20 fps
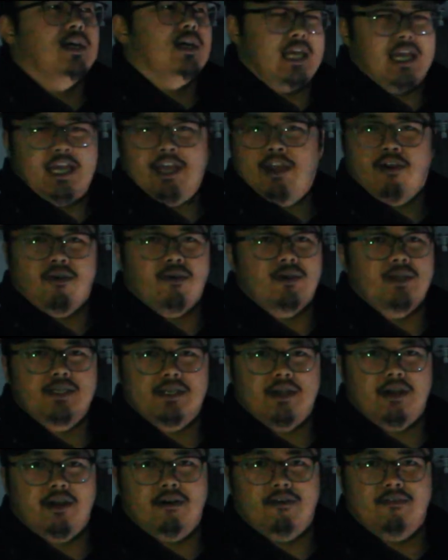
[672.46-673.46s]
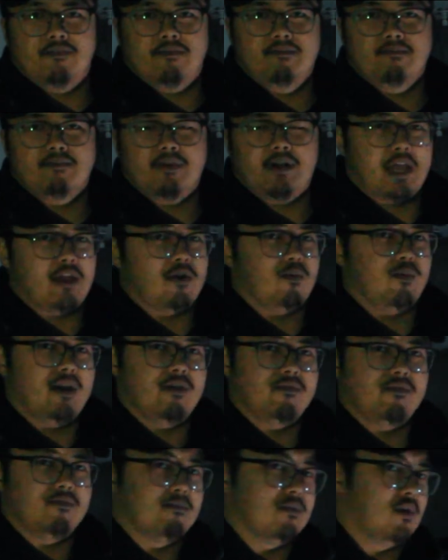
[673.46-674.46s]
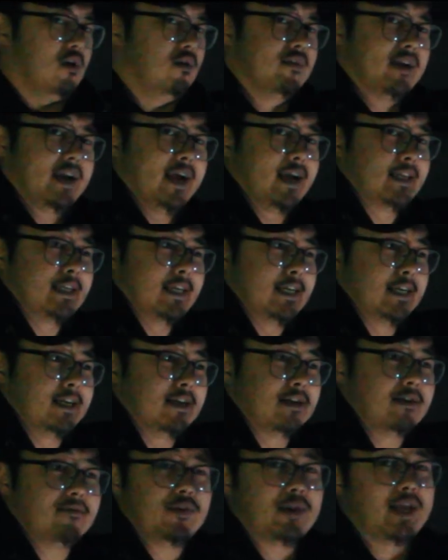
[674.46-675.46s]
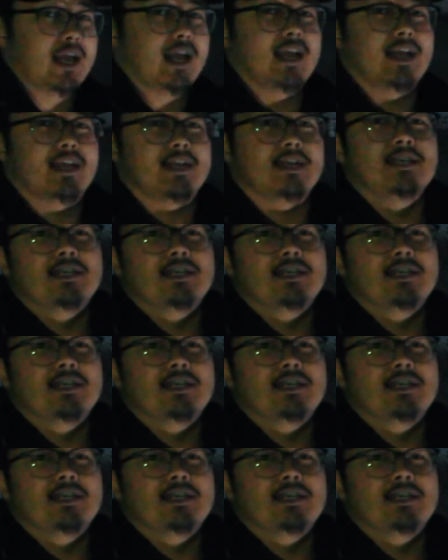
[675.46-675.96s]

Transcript: Take care of yourself. Stay away from COVID-19 if you can.